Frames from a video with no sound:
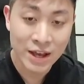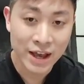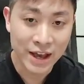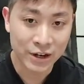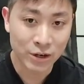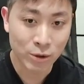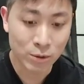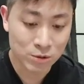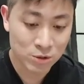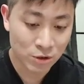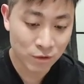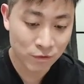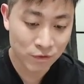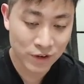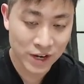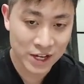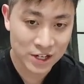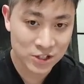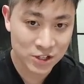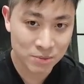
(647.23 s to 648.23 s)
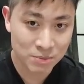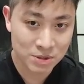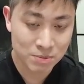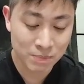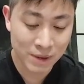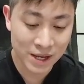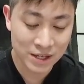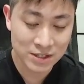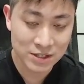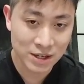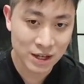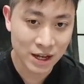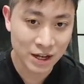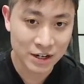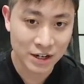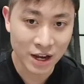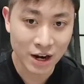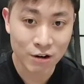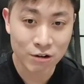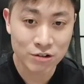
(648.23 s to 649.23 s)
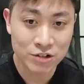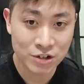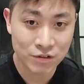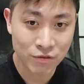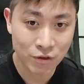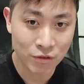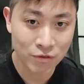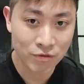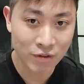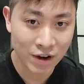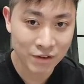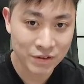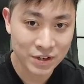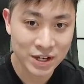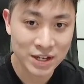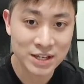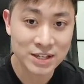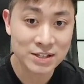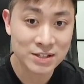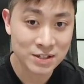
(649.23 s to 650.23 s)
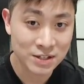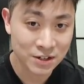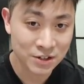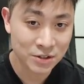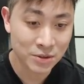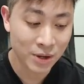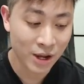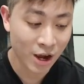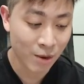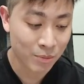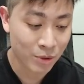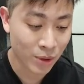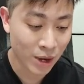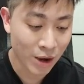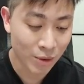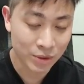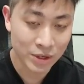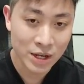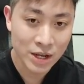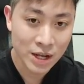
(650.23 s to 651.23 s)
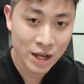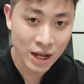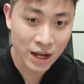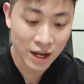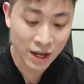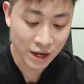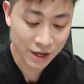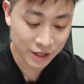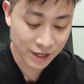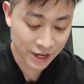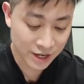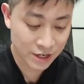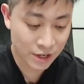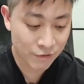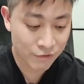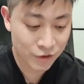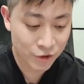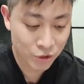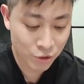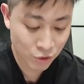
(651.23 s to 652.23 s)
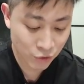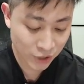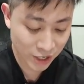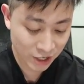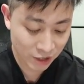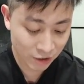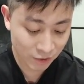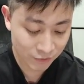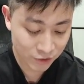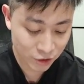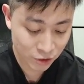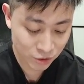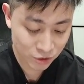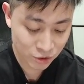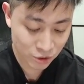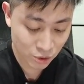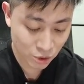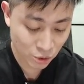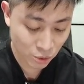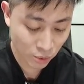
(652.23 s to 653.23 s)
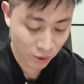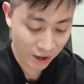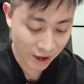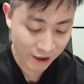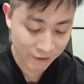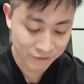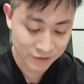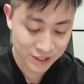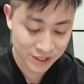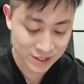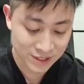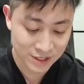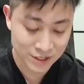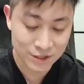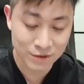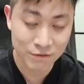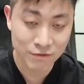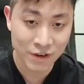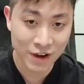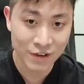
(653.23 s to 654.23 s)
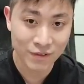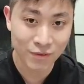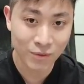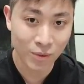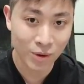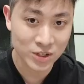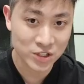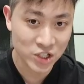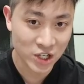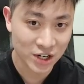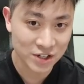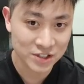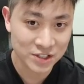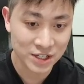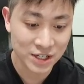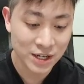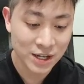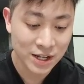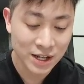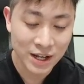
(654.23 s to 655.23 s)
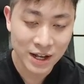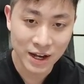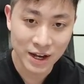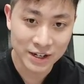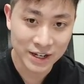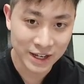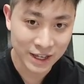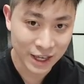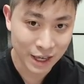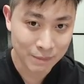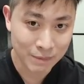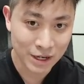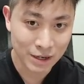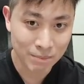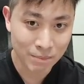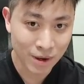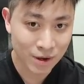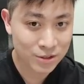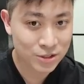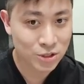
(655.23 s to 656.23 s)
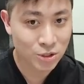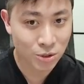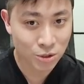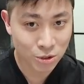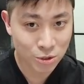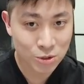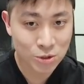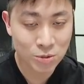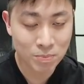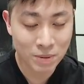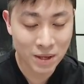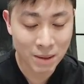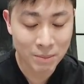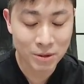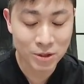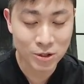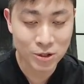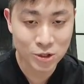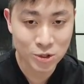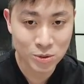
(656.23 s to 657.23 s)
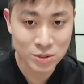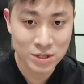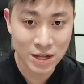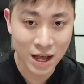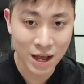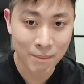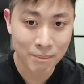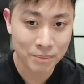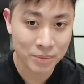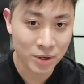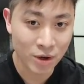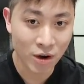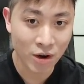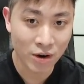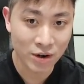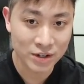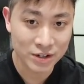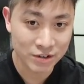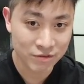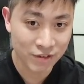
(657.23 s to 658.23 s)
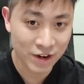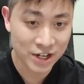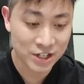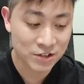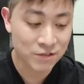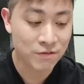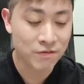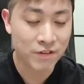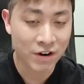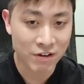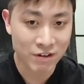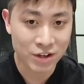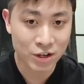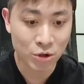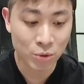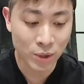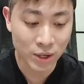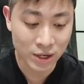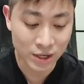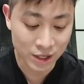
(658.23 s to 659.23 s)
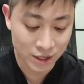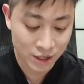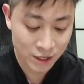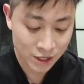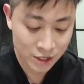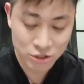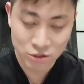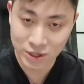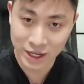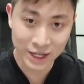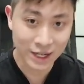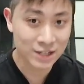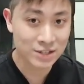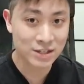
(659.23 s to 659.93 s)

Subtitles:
and also flagship specs, the ROG Phone 5 here is here to help you out. Again, if you do run out of juice, you do have this 65-watt charger that came in the box, so you should be able to juice up your device fairly quickly. So like I